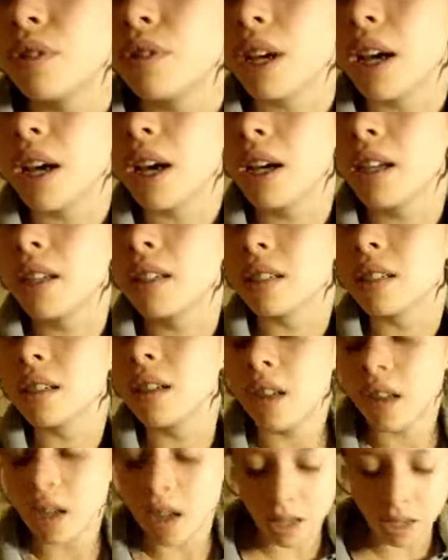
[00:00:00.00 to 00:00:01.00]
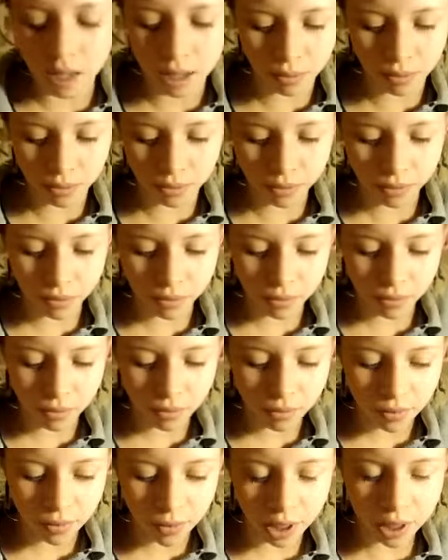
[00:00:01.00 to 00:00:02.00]
can,
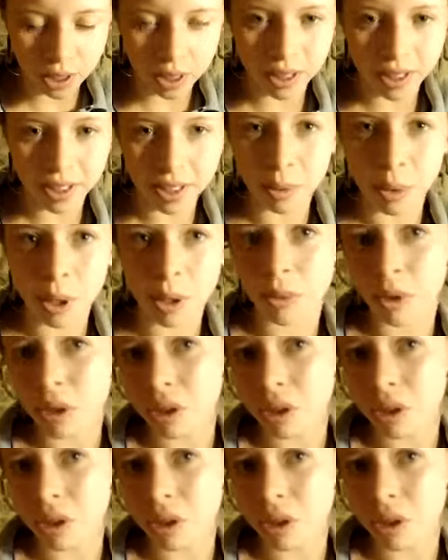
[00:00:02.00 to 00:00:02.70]
because this is the bit